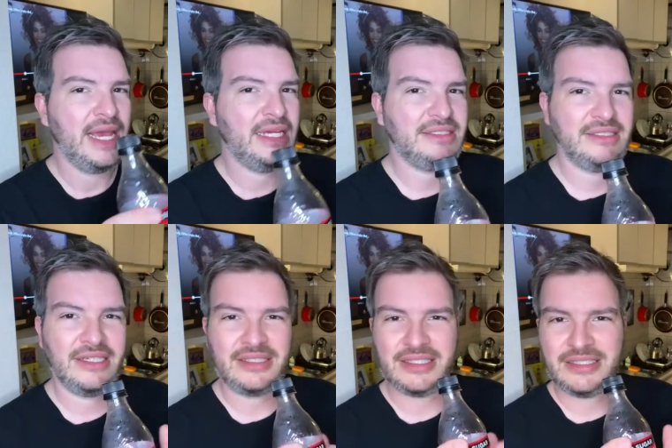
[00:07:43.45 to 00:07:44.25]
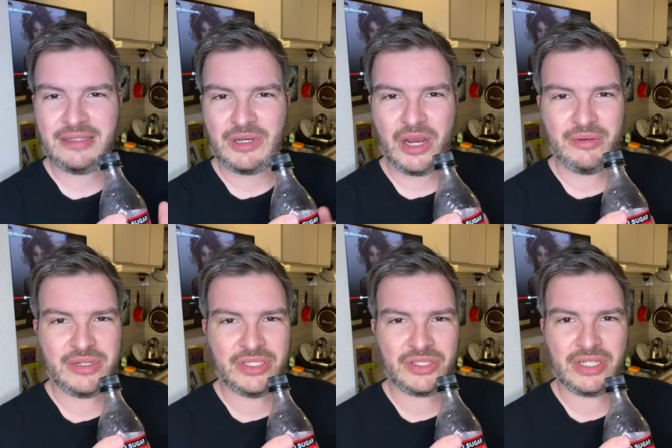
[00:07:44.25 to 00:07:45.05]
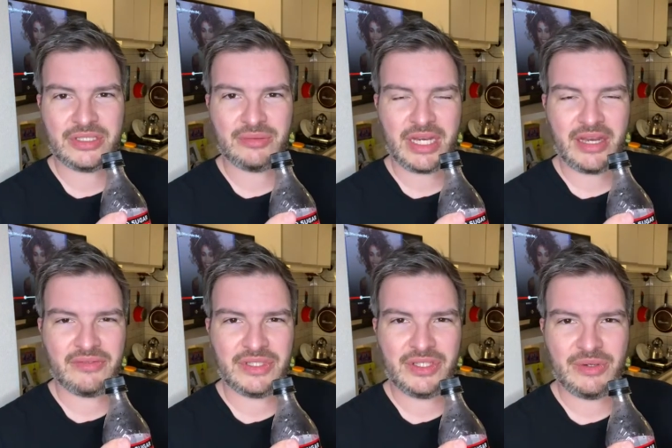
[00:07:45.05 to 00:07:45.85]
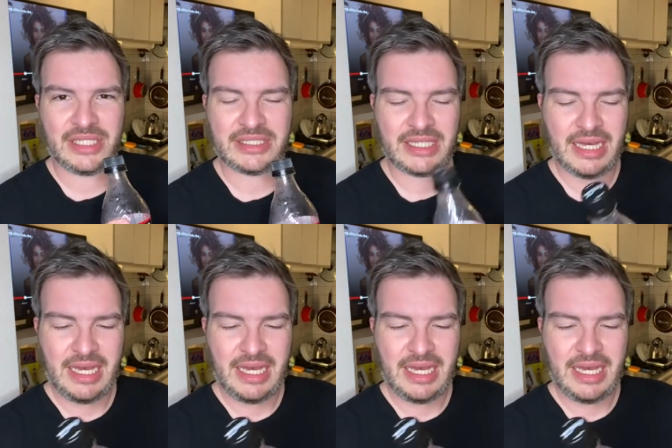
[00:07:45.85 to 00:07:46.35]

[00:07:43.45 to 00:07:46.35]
It's not the same carbonation as we have in the US.